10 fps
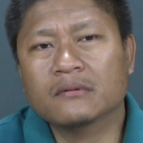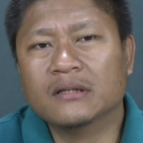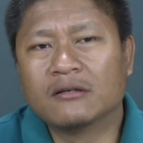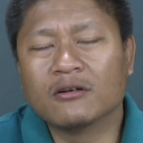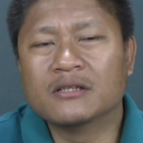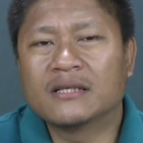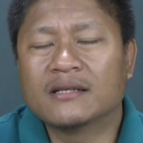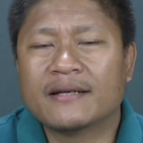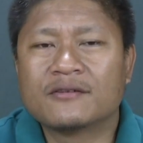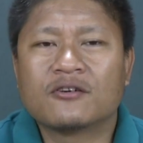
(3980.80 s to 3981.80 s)

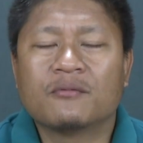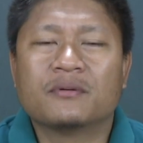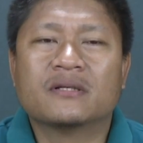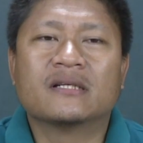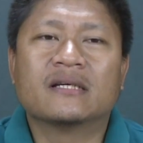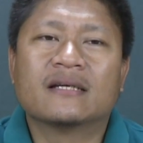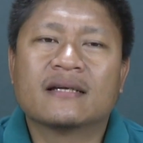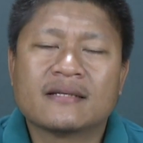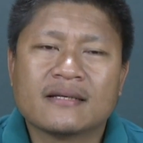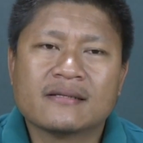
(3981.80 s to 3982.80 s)
ecological anthropology in
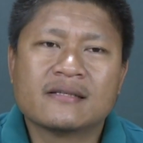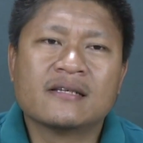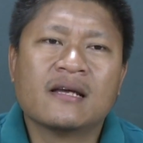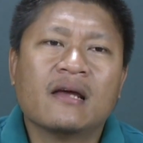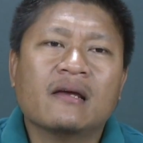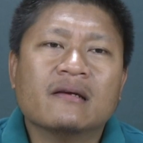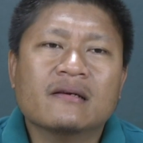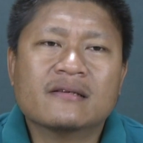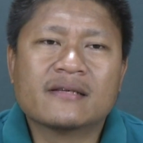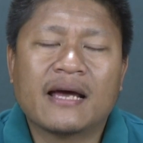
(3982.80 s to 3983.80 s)
a sense
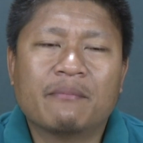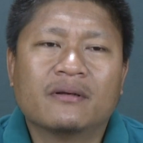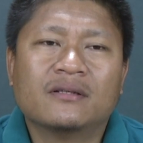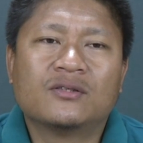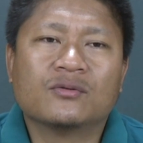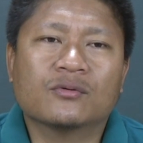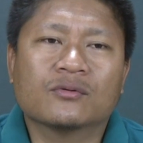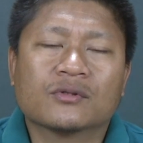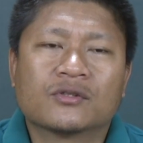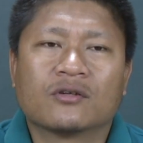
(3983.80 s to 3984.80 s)
is able
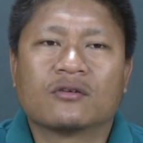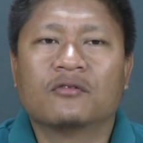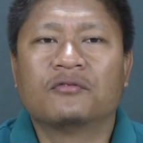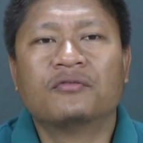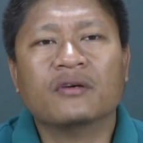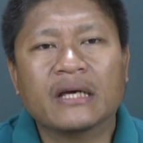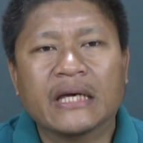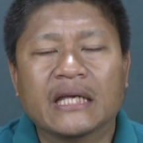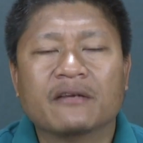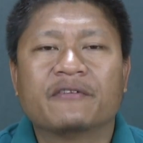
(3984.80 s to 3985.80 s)
to sort of
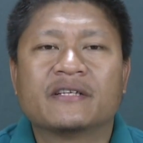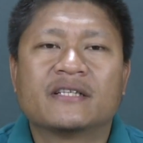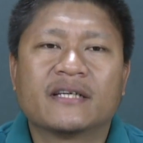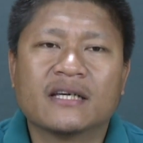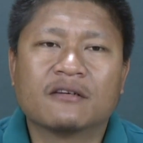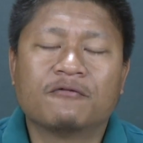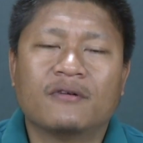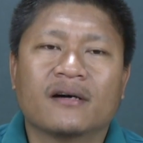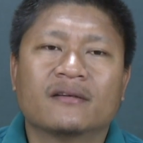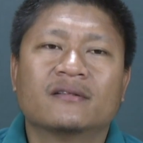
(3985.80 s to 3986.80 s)
investigate
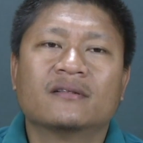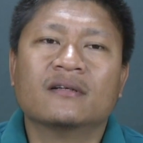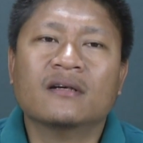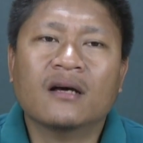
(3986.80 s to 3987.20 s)
further